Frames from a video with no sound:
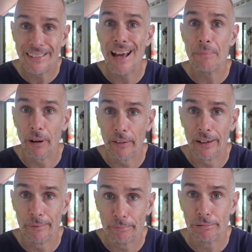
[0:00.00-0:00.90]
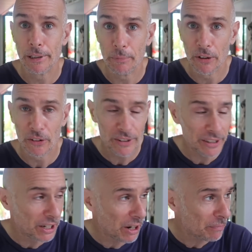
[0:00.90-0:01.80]
dead by then, pretty much.
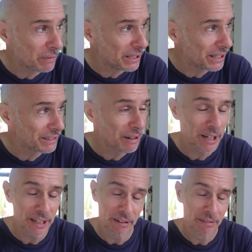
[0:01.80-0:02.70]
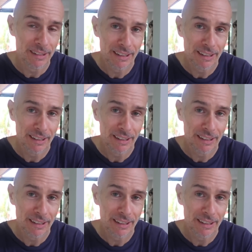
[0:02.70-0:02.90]
You know, I'll be yeah.